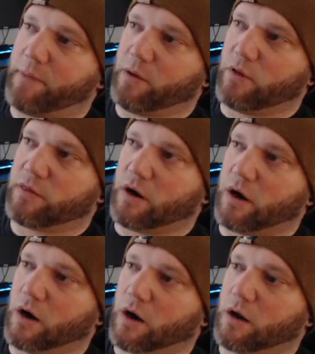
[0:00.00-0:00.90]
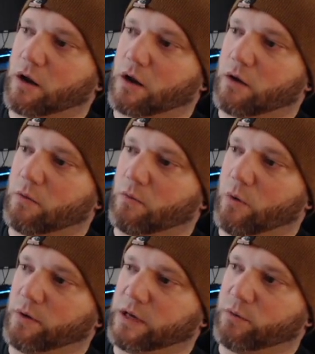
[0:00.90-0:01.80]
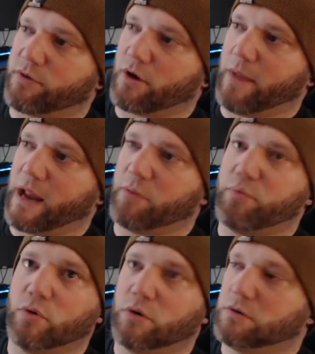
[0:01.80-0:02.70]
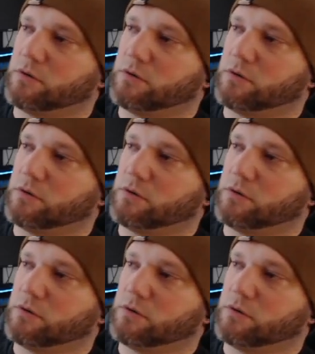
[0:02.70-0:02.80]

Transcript: with what we did with our mana pool.